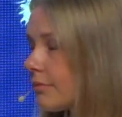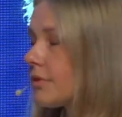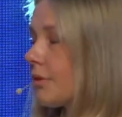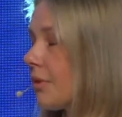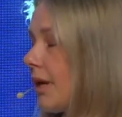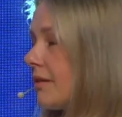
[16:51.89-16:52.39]

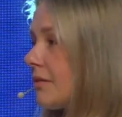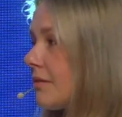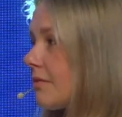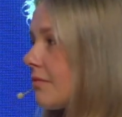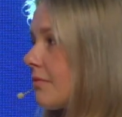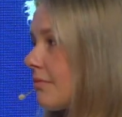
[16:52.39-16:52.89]
So
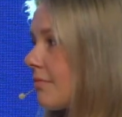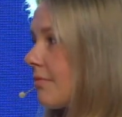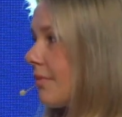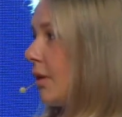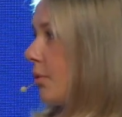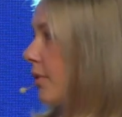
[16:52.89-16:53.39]
yes,
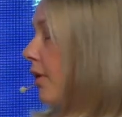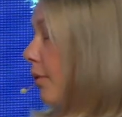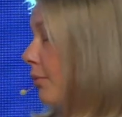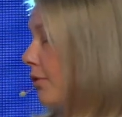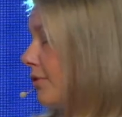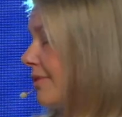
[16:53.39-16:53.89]
that
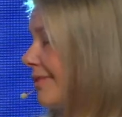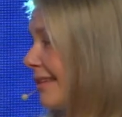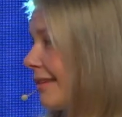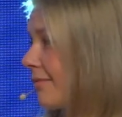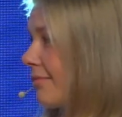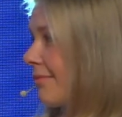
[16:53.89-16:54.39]

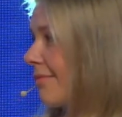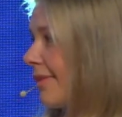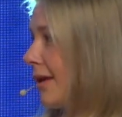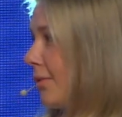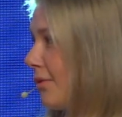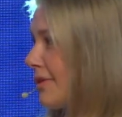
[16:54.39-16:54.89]
community,
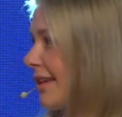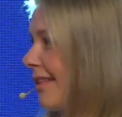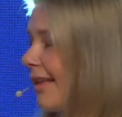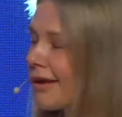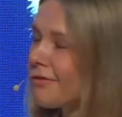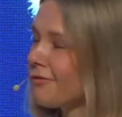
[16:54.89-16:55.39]
that was I
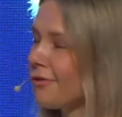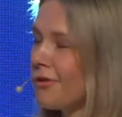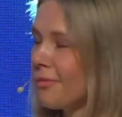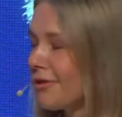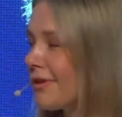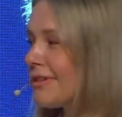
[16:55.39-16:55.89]
like
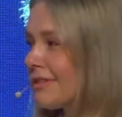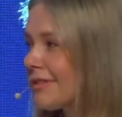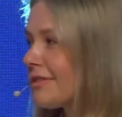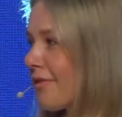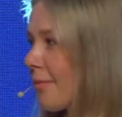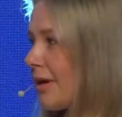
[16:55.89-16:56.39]
from
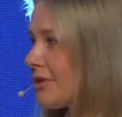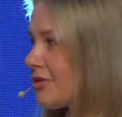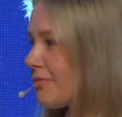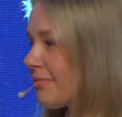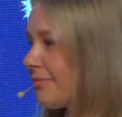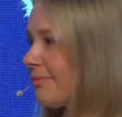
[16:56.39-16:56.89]
E-Residency very much.